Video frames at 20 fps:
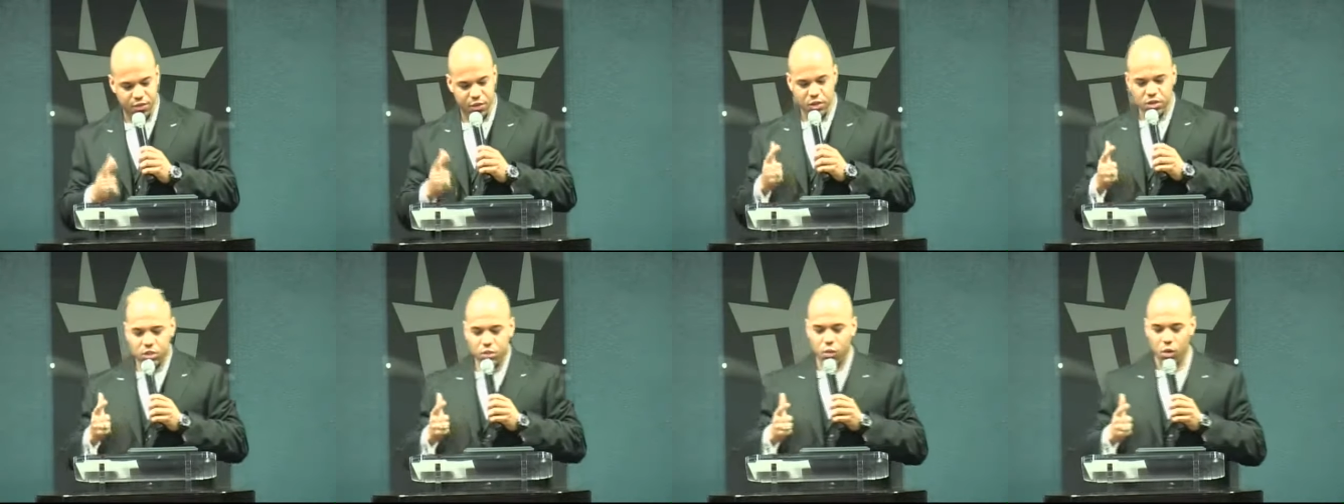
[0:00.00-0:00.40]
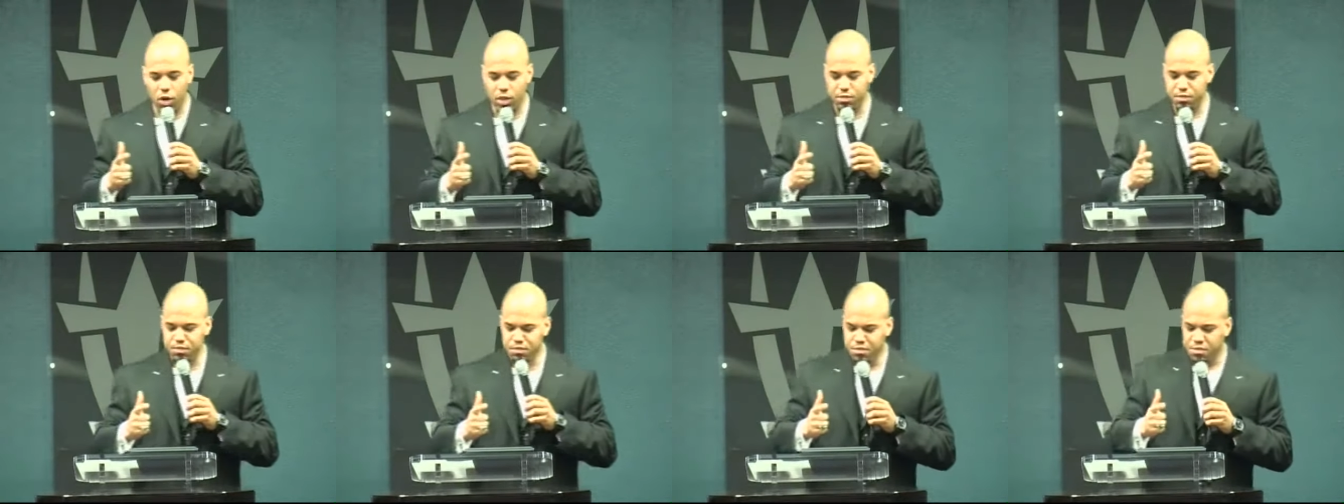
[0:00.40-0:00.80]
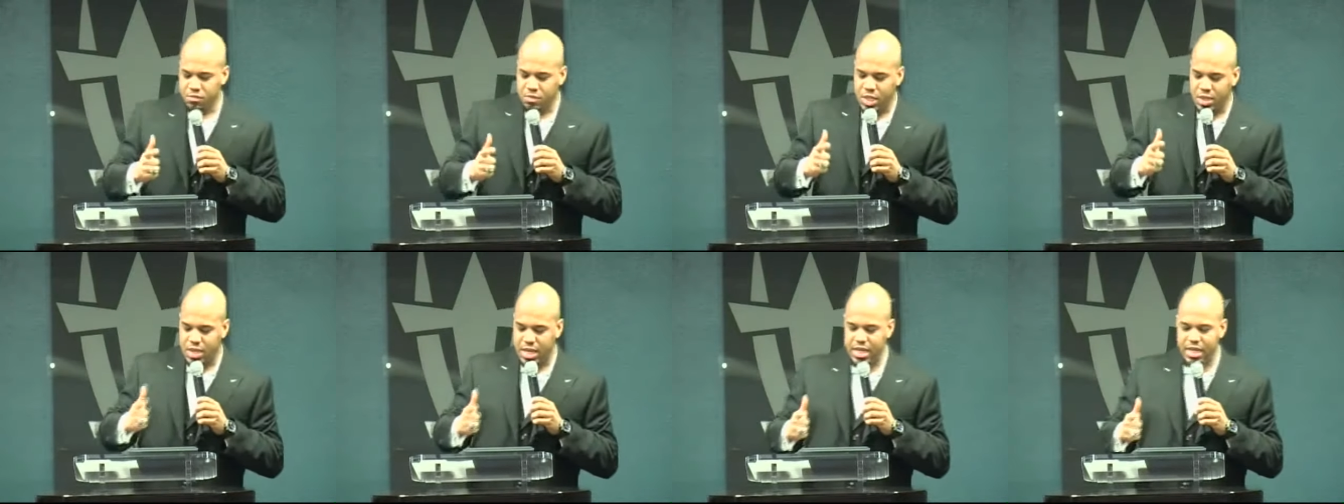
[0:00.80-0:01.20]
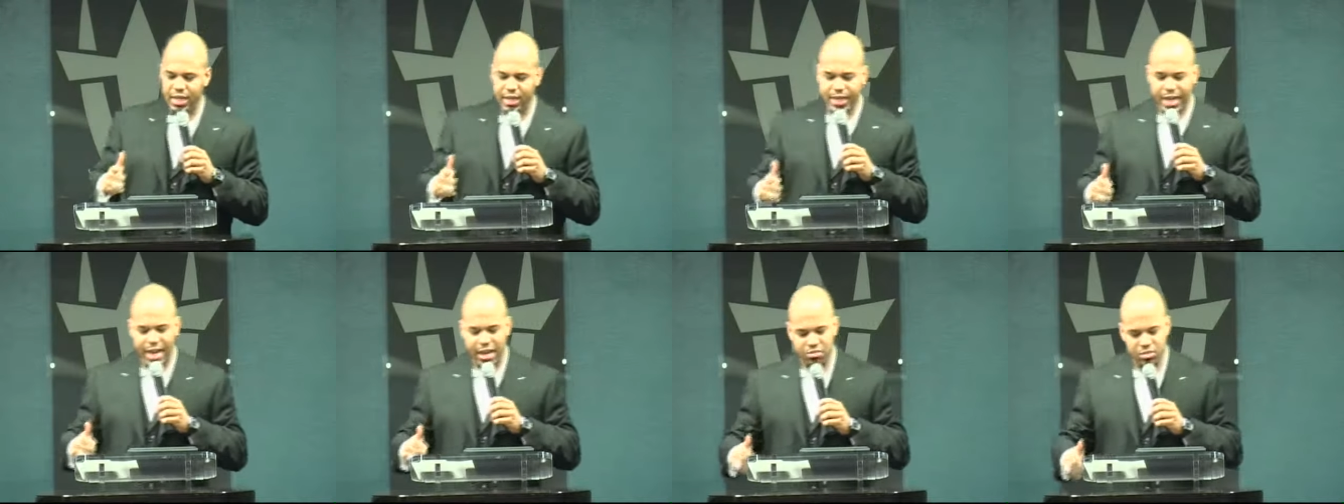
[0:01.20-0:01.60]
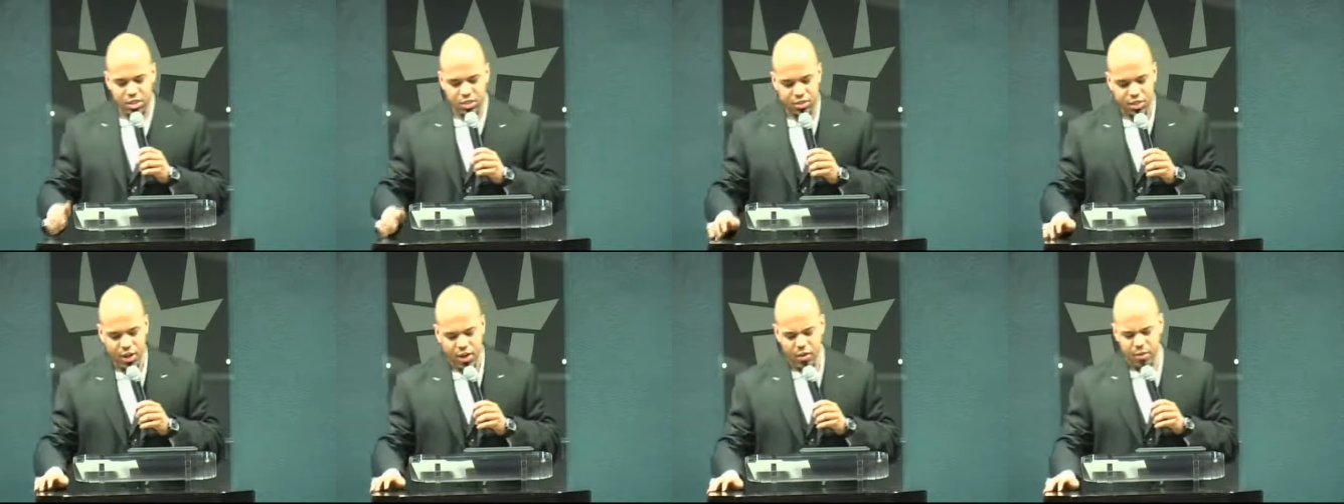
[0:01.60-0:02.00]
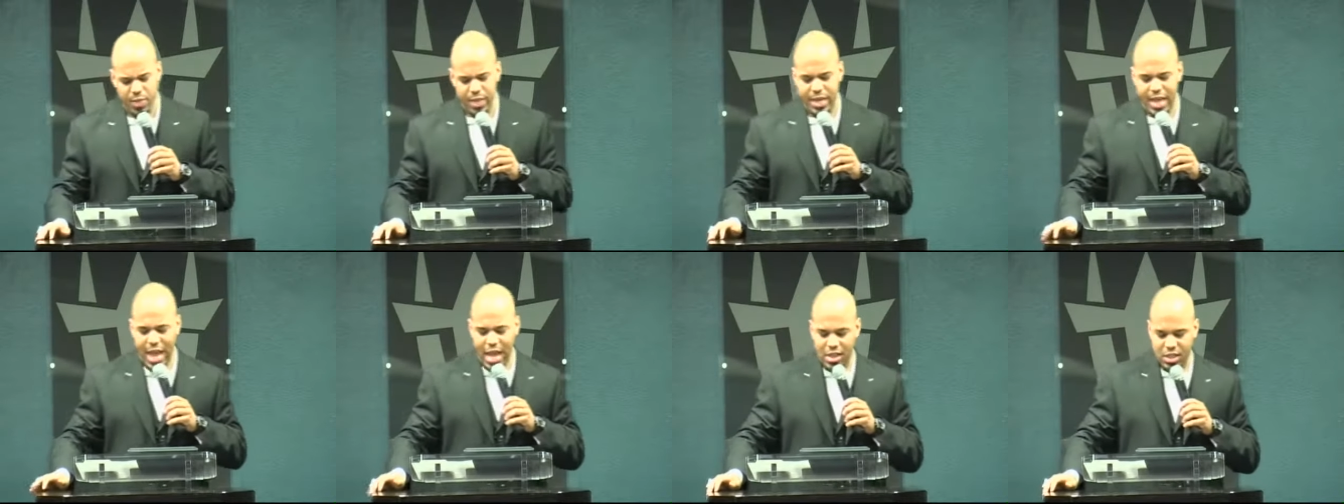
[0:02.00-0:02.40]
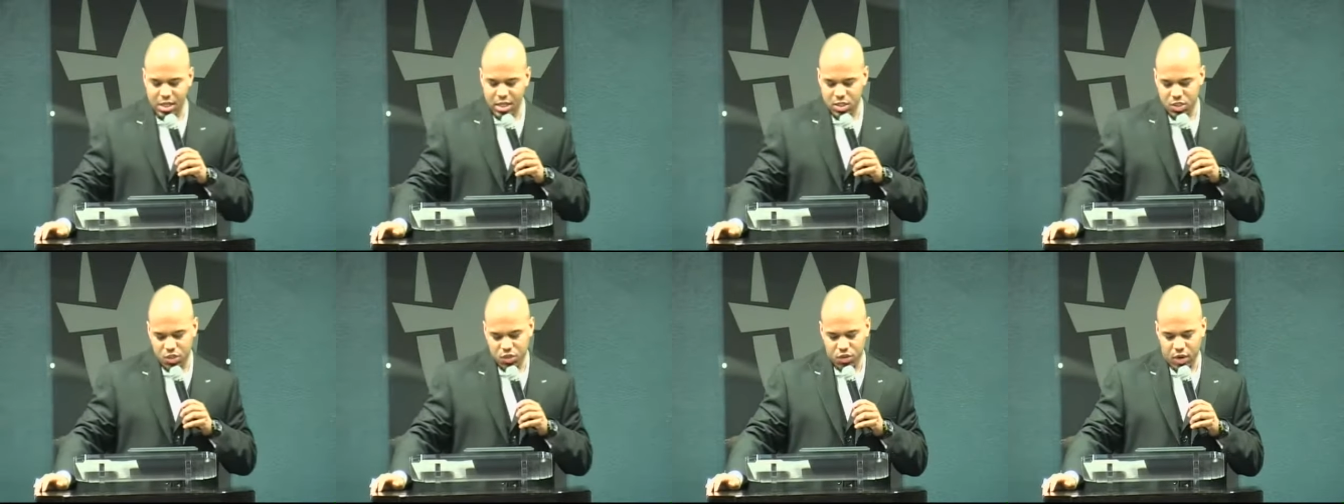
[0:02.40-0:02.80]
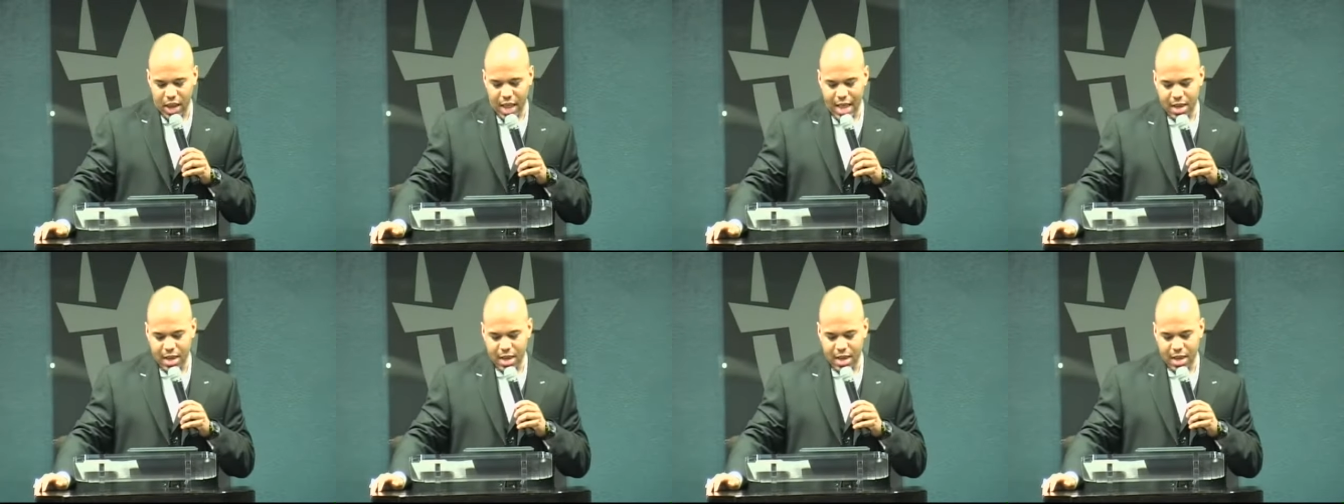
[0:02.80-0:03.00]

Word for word: Verse 1 Then he came to Derbe and Lystra,